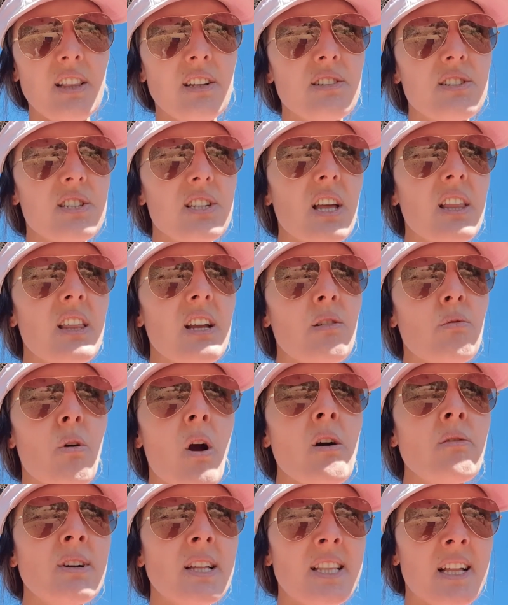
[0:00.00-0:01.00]
there's nothing
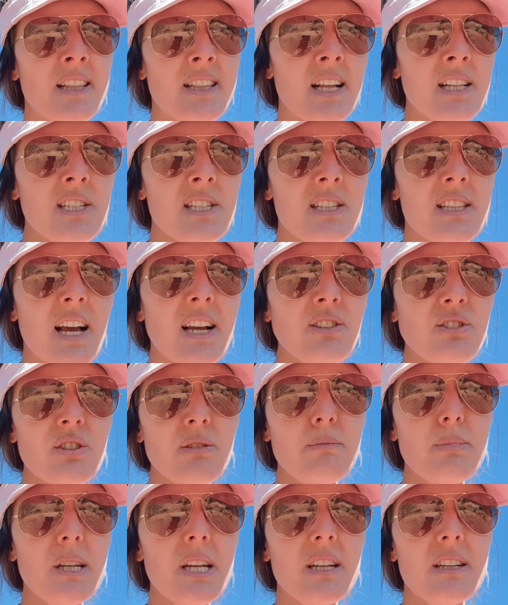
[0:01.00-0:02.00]
wrong with that. That
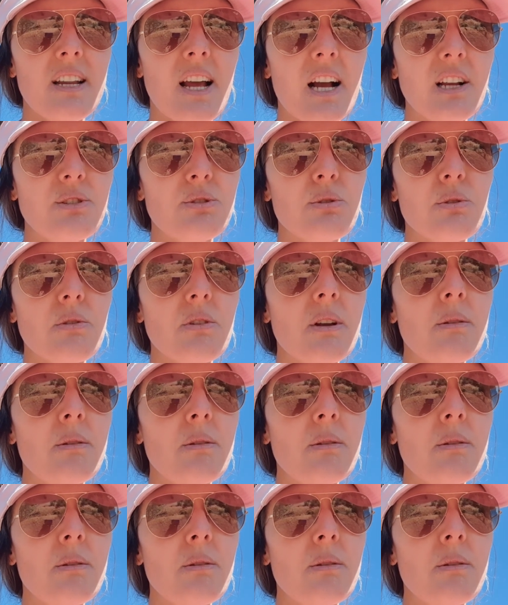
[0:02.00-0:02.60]
should be a natural